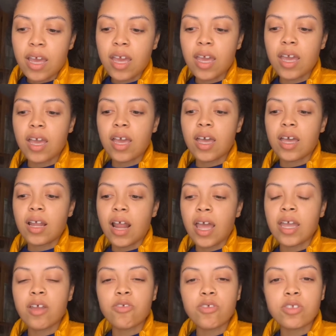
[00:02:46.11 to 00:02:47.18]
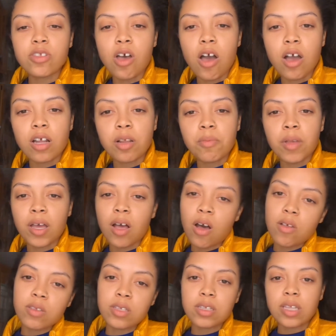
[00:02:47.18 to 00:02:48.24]
And I hear the song and I'm like,
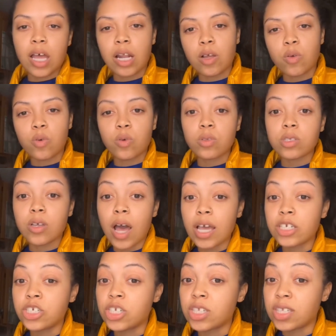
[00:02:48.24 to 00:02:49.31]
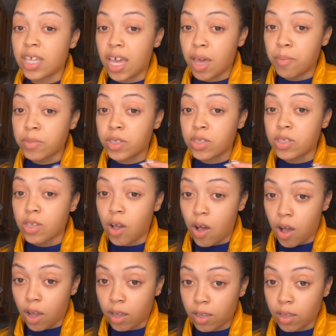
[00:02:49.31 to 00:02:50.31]
oh, this is kind of cool. So I Shazam the song.